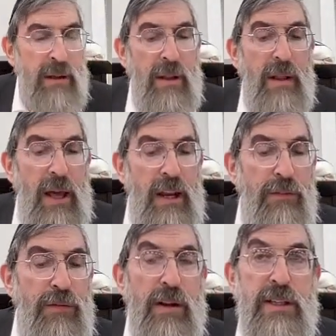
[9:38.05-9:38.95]
And
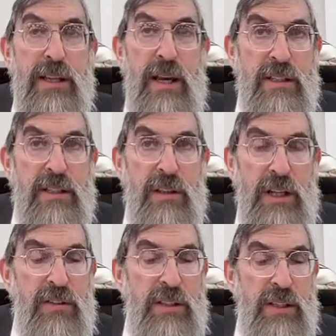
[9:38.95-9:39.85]
if you're going to say, this is
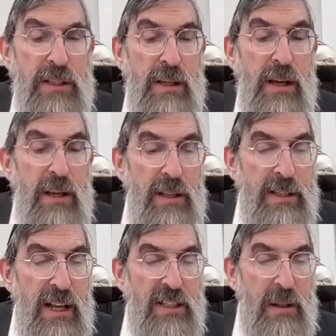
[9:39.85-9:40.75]
Taisa says,
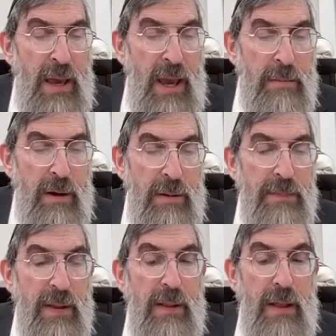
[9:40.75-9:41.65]
there's netzel behema,
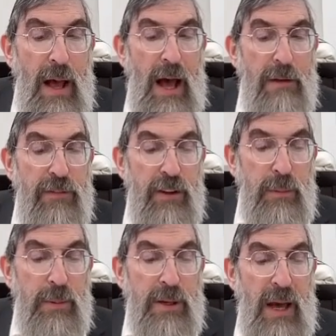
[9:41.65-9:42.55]

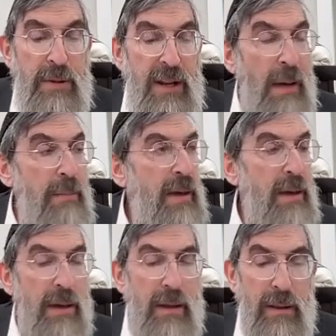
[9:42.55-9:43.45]
afilu bechamenami.
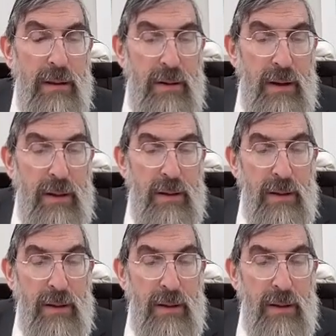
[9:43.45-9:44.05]
right?